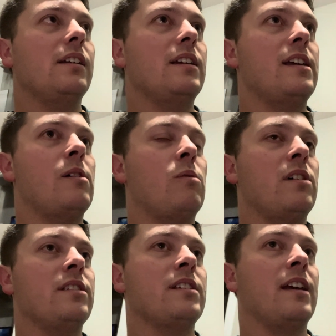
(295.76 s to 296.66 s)
it
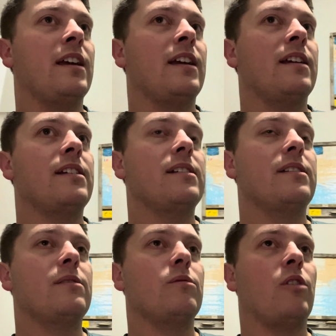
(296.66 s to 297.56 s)
was a
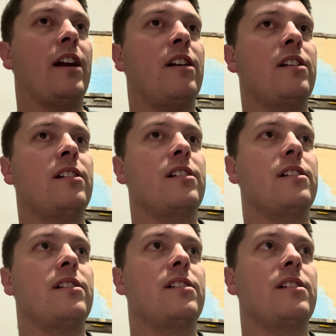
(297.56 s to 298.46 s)
rare
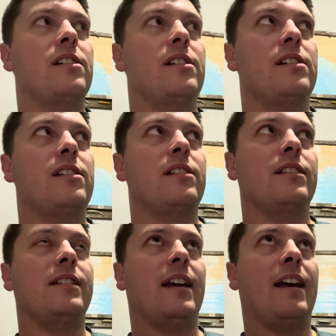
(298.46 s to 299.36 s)

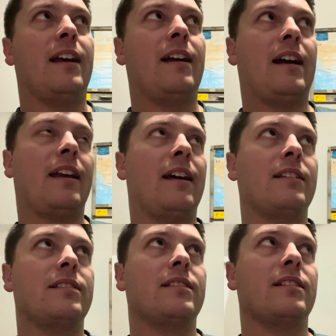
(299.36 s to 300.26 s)
day, I
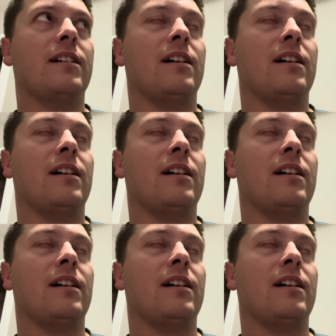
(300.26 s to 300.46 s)
guess.